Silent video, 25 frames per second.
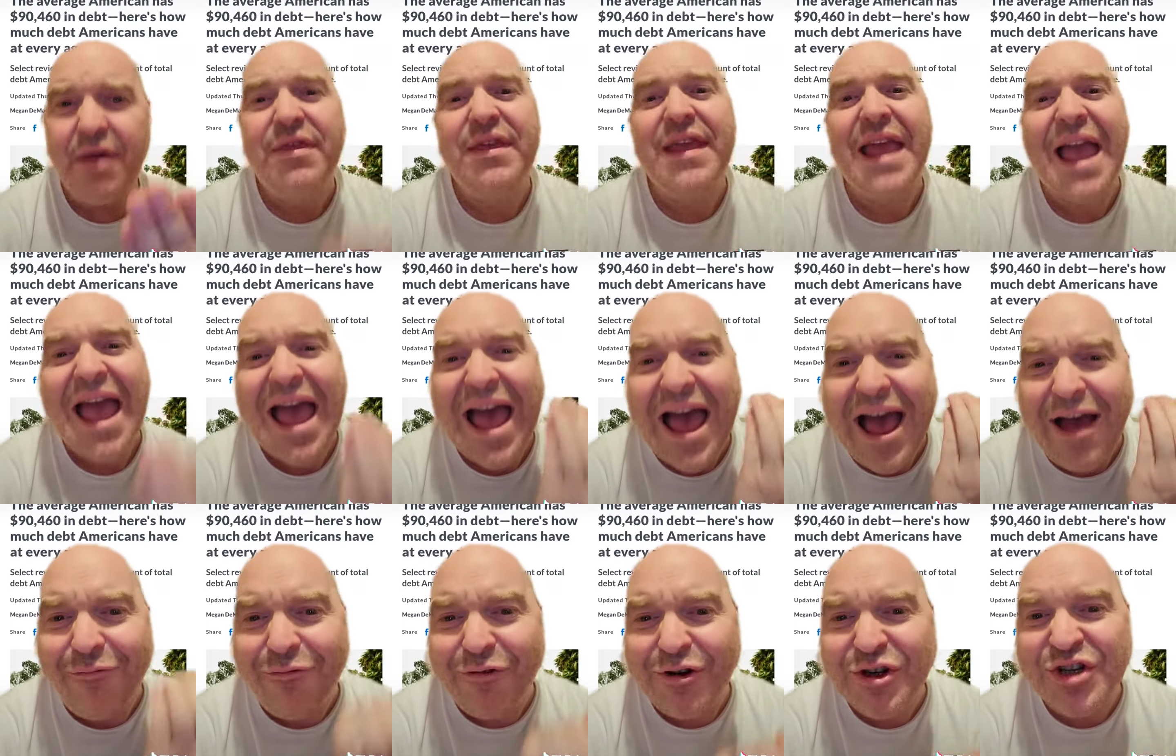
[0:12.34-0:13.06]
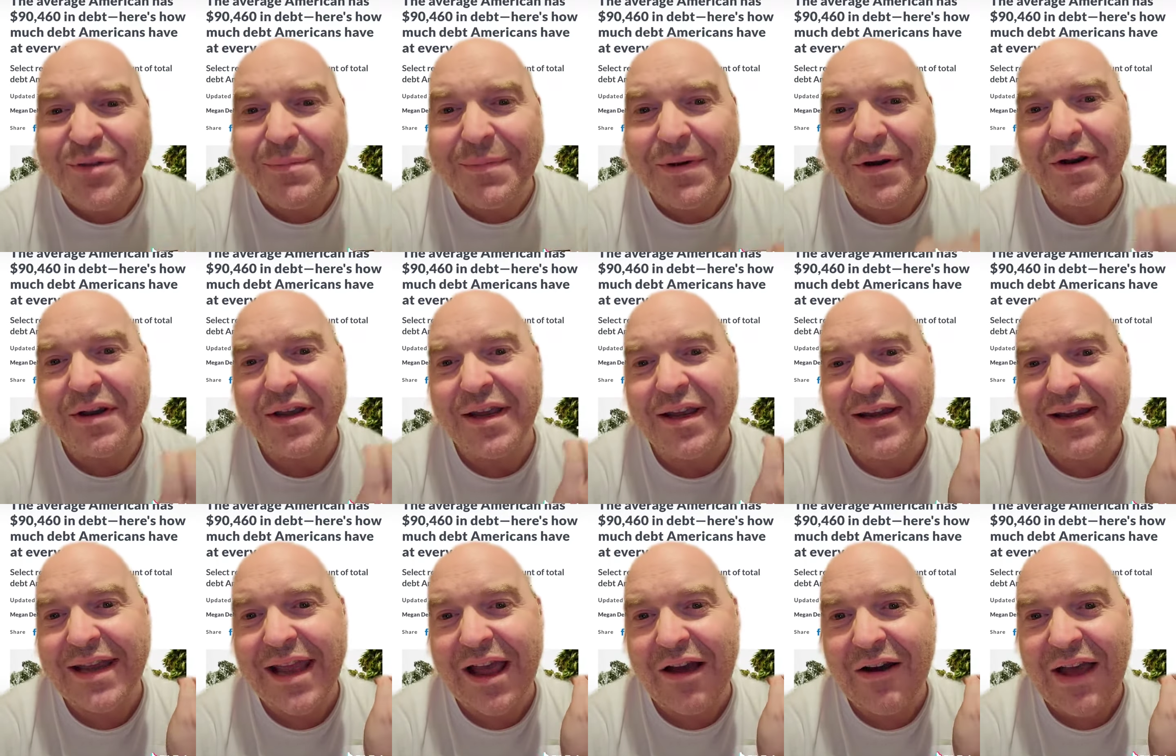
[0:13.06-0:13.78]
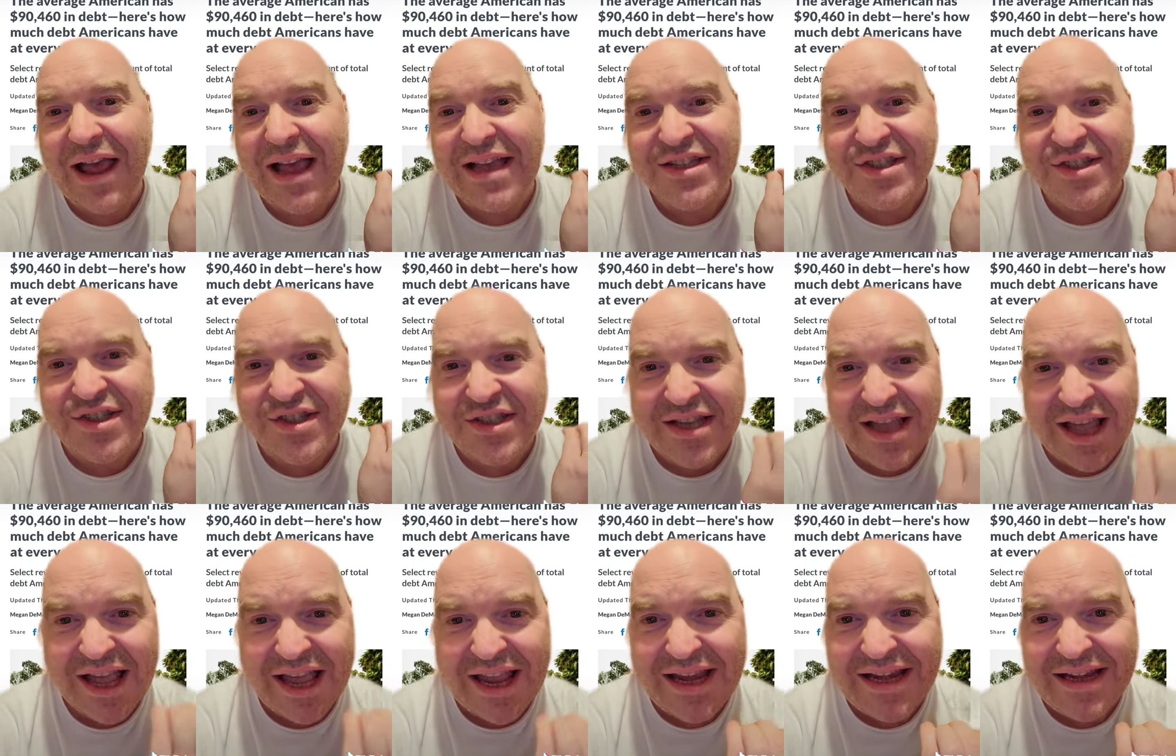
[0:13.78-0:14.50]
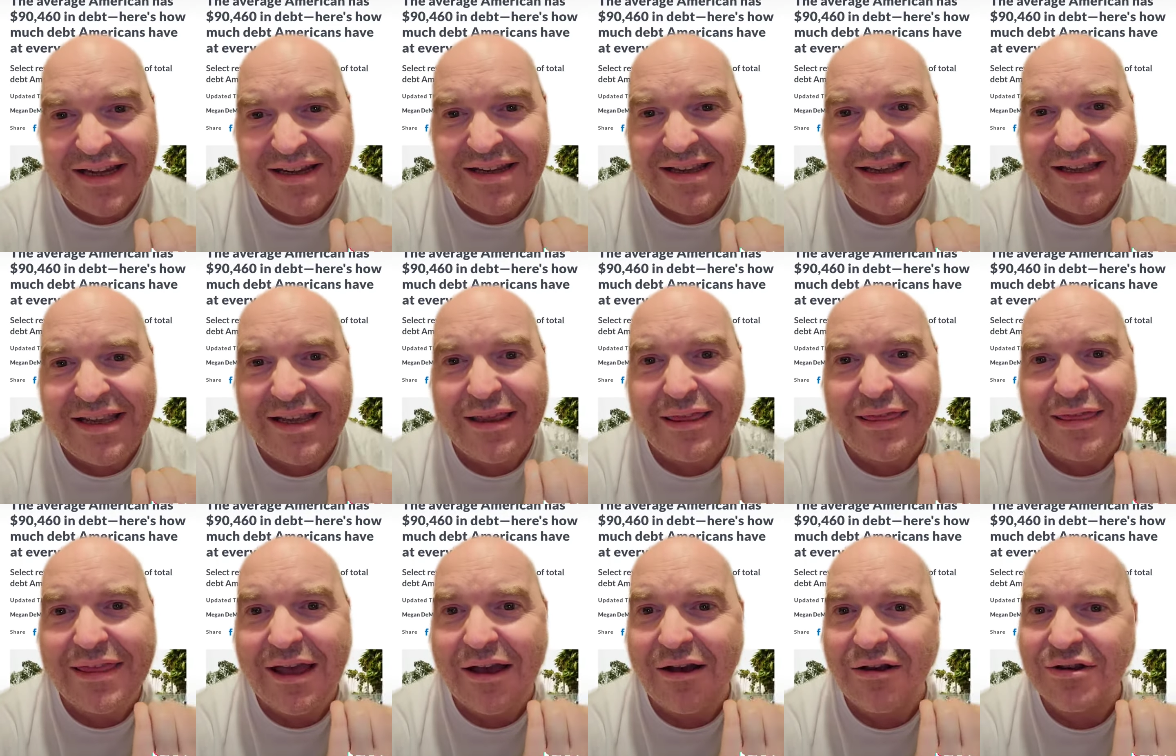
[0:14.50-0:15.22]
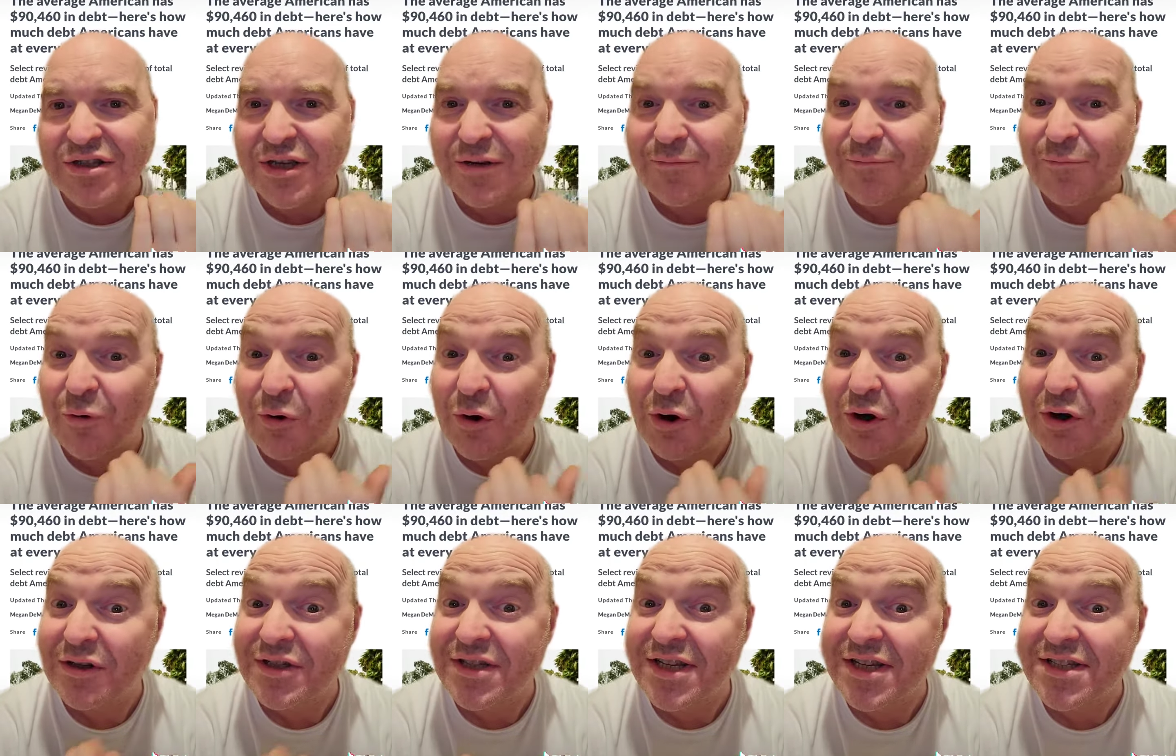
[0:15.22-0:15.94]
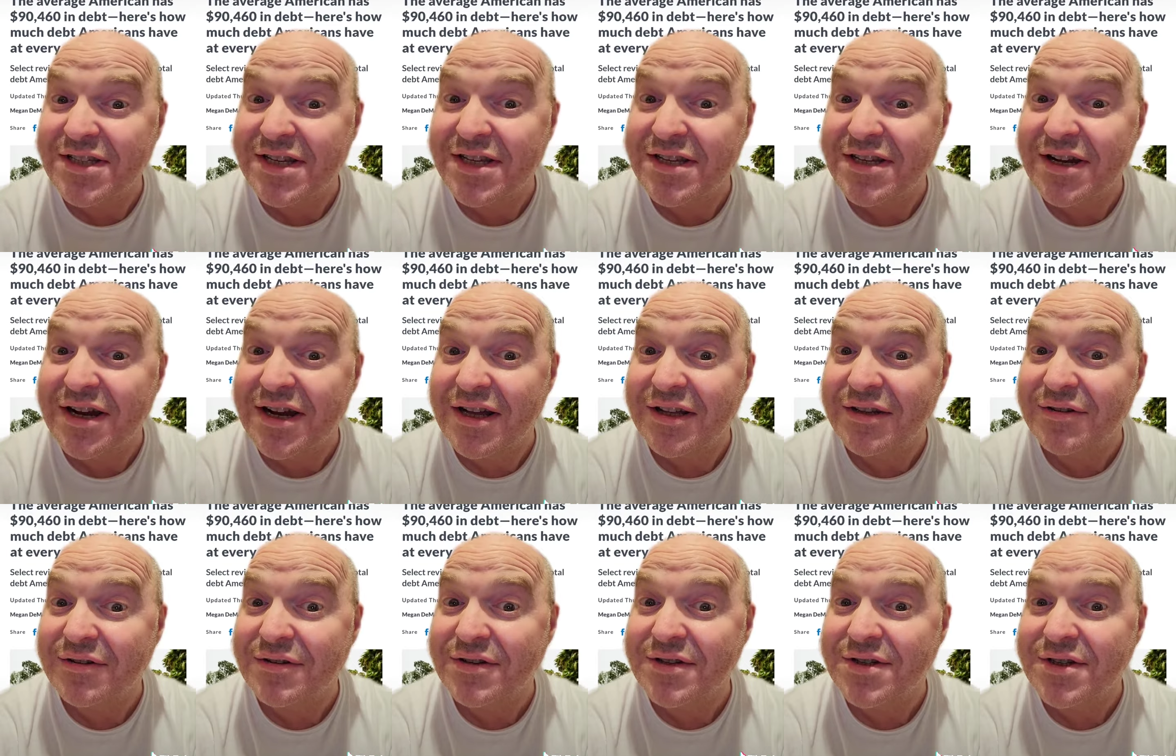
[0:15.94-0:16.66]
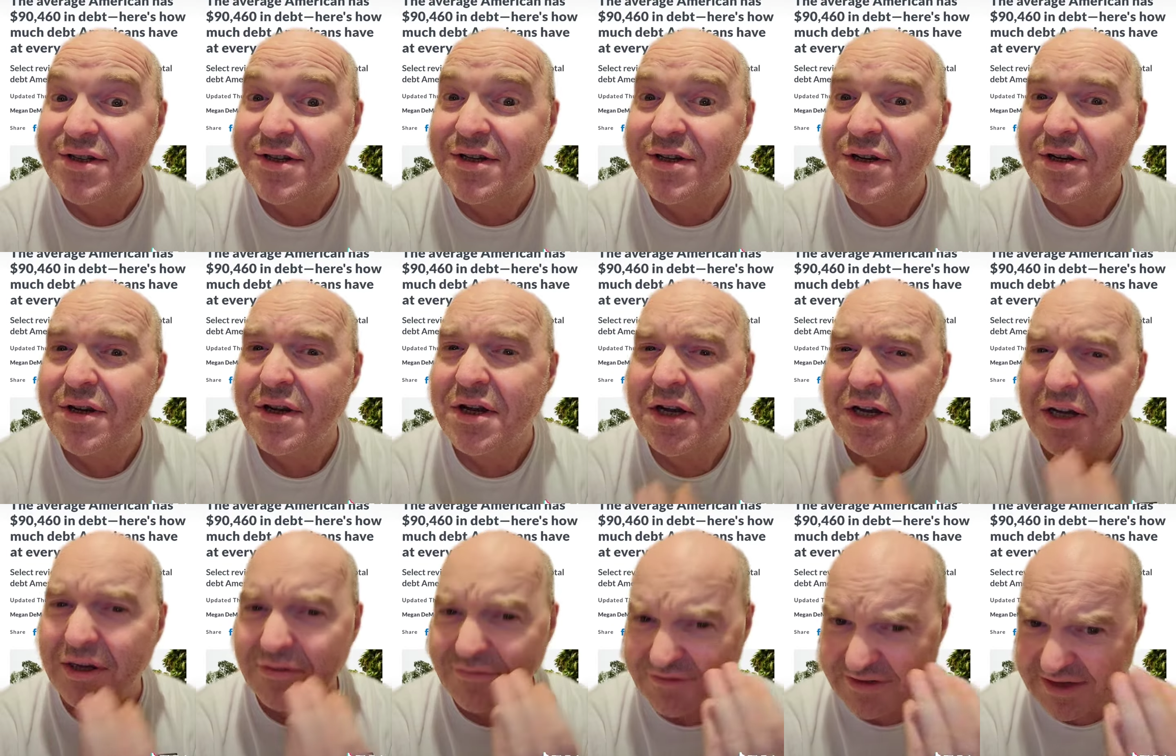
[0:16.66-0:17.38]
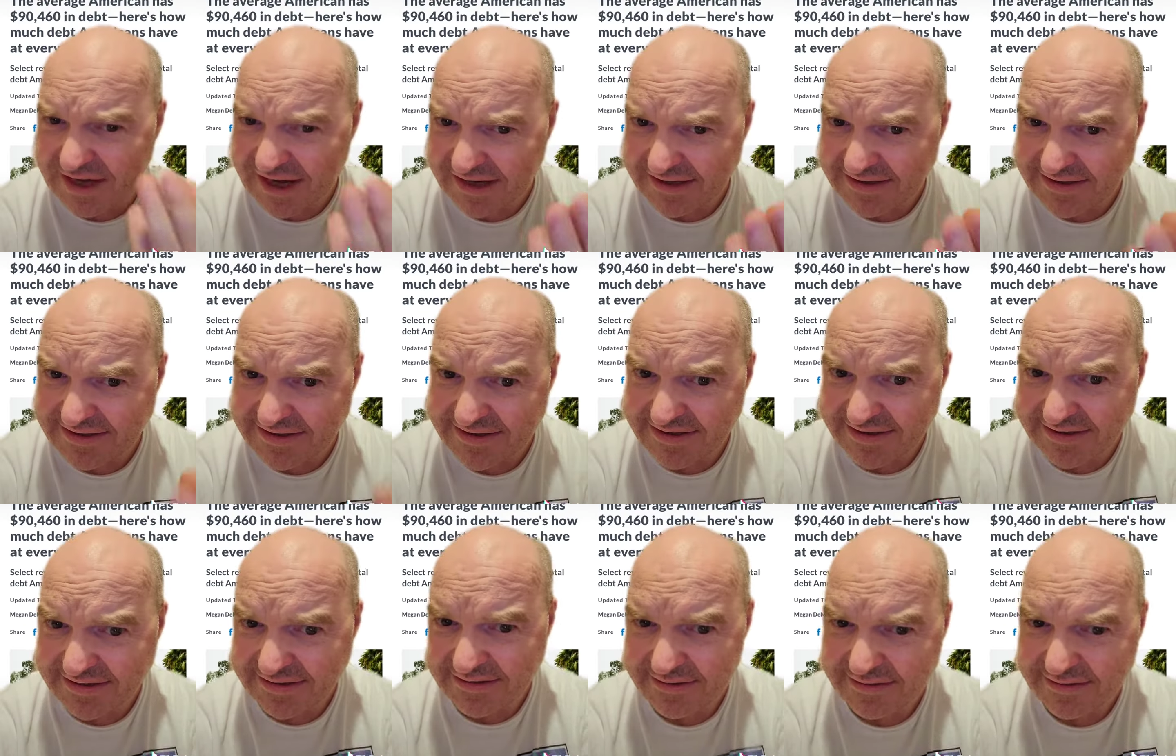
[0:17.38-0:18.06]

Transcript: The average American now has $90,460 of debt.